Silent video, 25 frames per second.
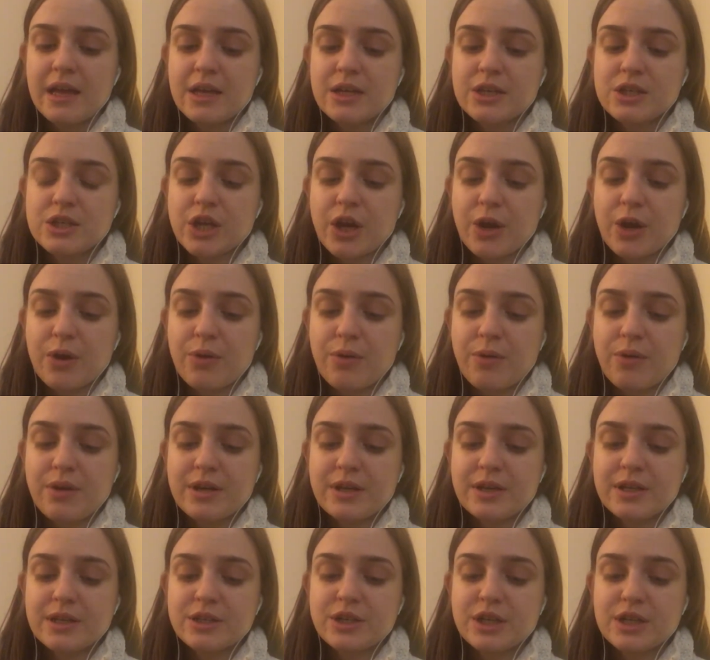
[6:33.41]
So
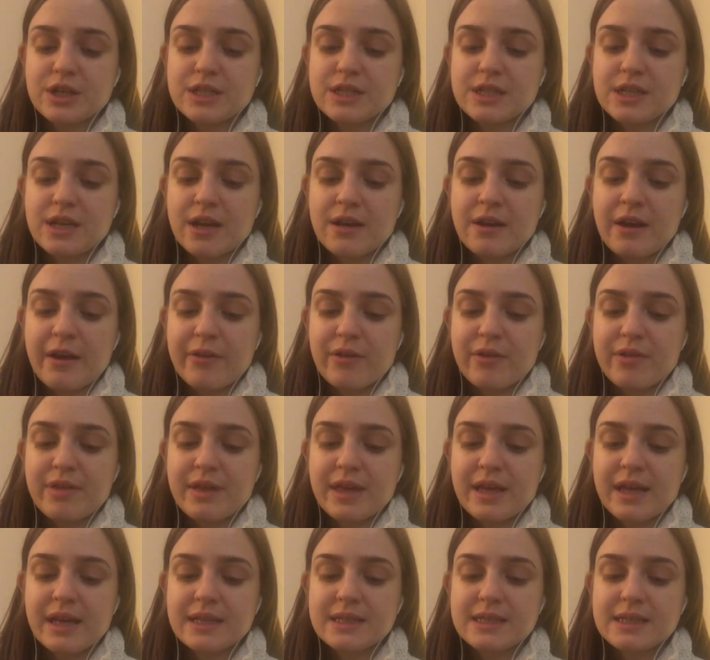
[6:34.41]
just another
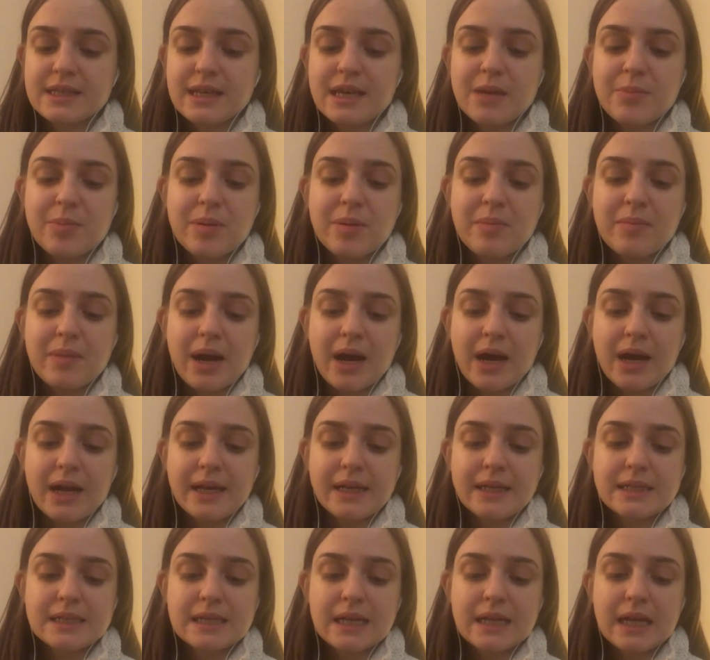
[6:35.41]
thing to keep in
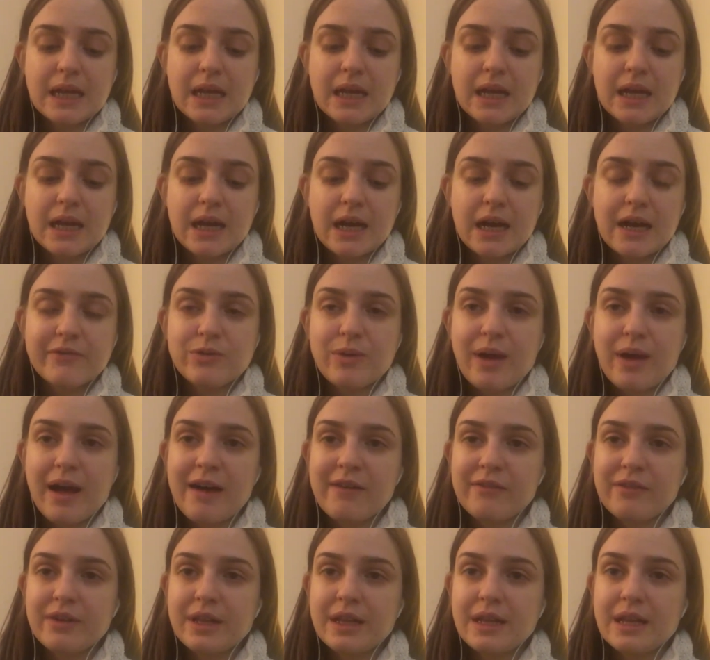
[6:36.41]
mind. Uh, if you
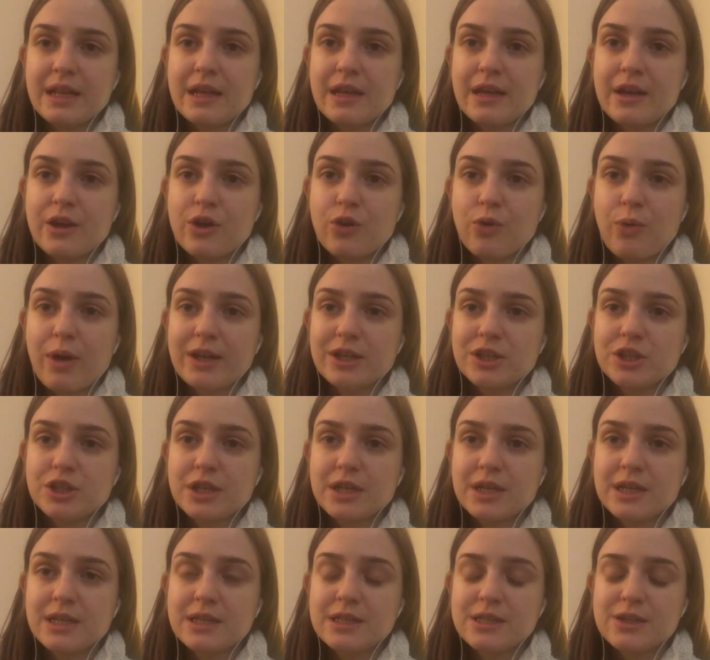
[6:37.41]
have any
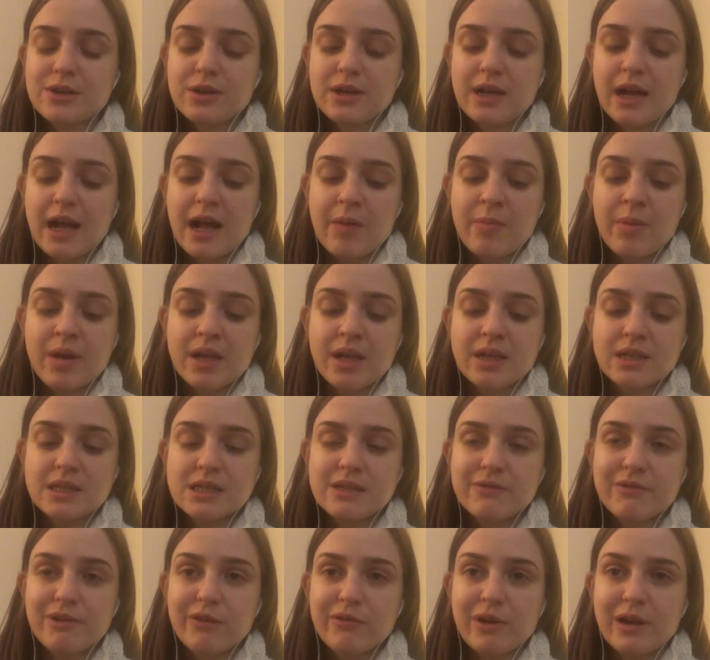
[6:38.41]
questions or
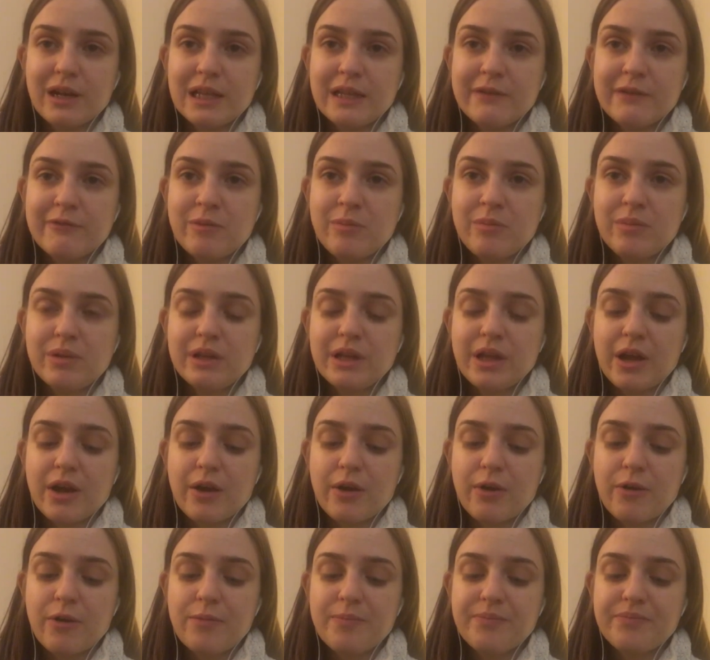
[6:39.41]
comments, feel free to leave them
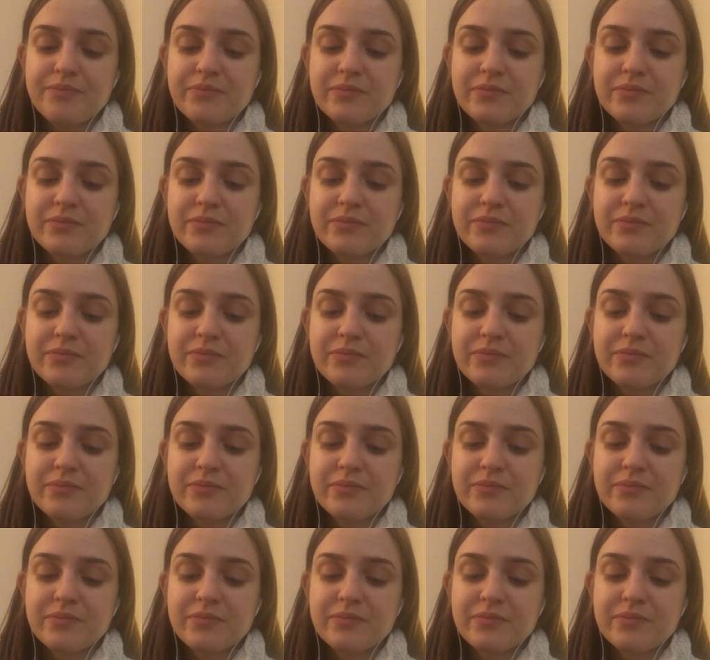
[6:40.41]
below.